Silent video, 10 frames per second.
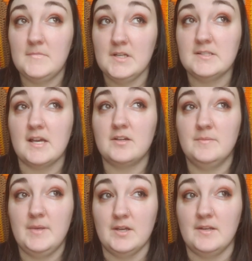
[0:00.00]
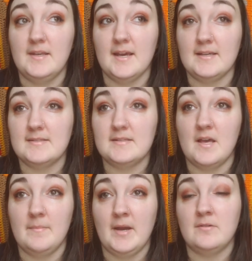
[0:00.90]
Because that could be a nice
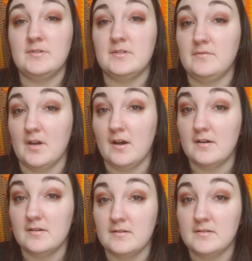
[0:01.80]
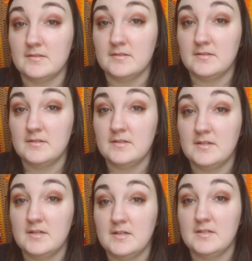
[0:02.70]
amount of yarn
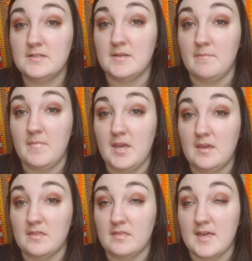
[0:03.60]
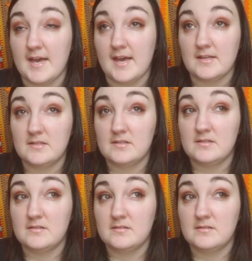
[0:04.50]
to make that.